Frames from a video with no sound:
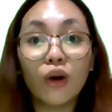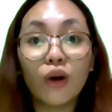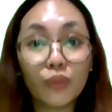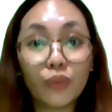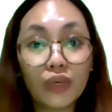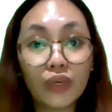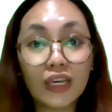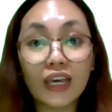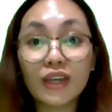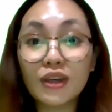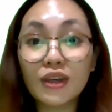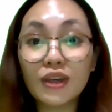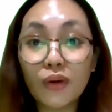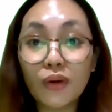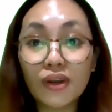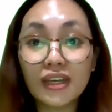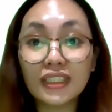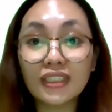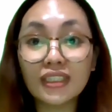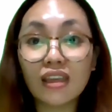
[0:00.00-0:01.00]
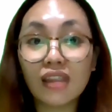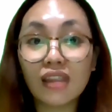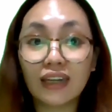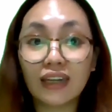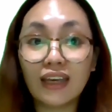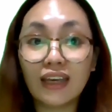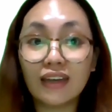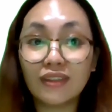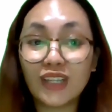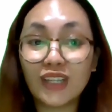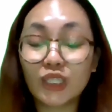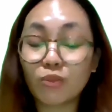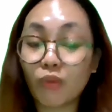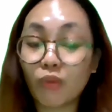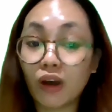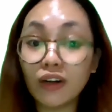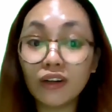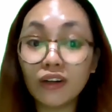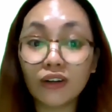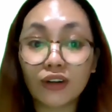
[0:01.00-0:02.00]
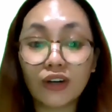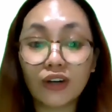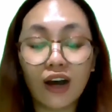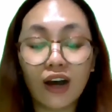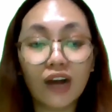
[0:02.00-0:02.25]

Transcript: We can notice that in this moniker